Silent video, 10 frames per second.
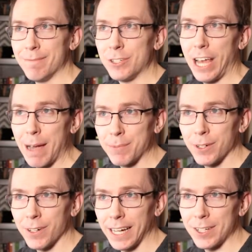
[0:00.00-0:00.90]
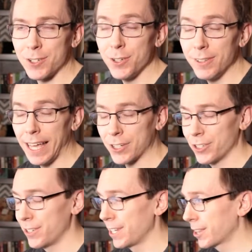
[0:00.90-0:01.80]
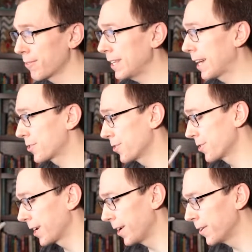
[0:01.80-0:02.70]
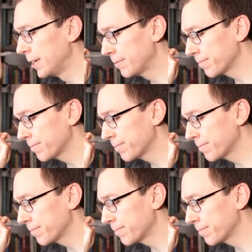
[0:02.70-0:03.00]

chapter, I guess 2 lectures and 3 lectures ago?